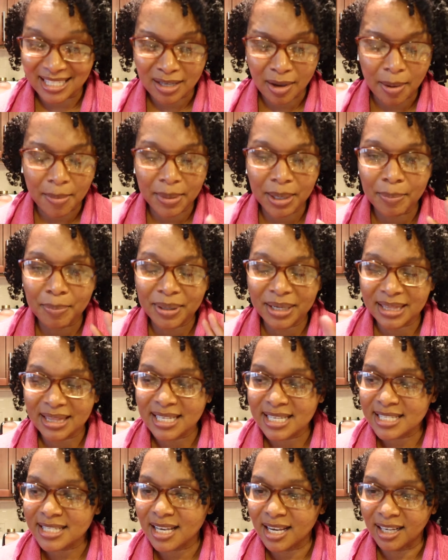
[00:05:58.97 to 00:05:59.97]
So I'm gonna put
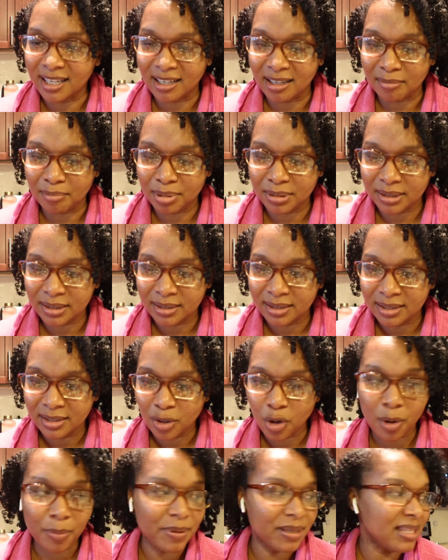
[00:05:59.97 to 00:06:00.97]
this up,
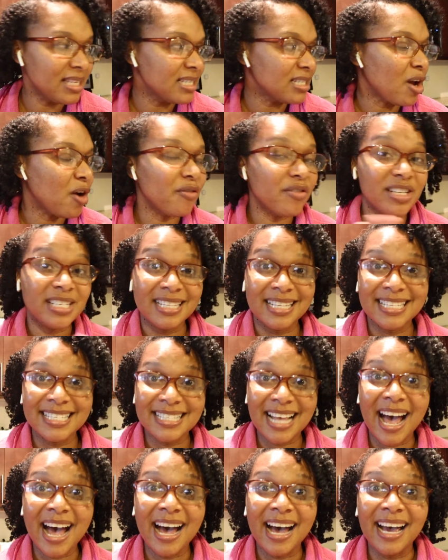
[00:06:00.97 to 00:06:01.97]
or put this over to the
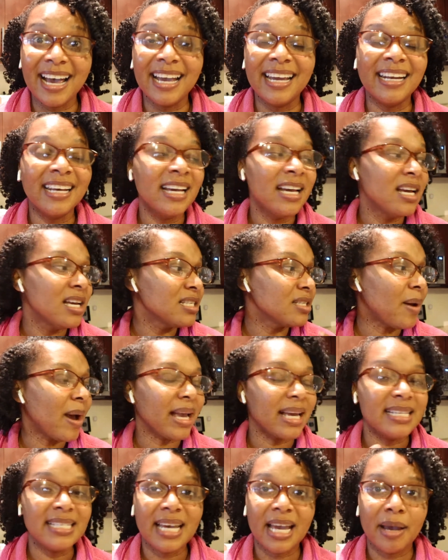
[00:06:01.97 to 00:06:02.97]
side so I
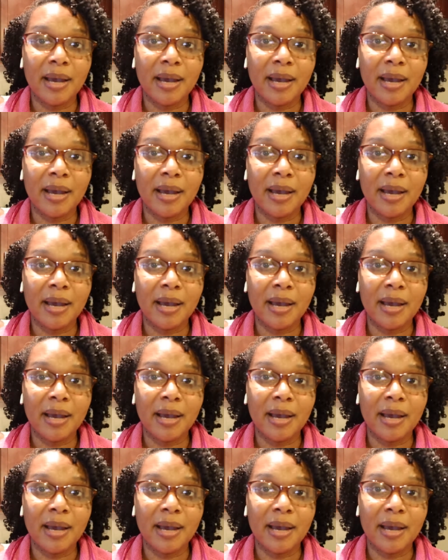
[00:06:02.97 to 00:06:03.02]
can take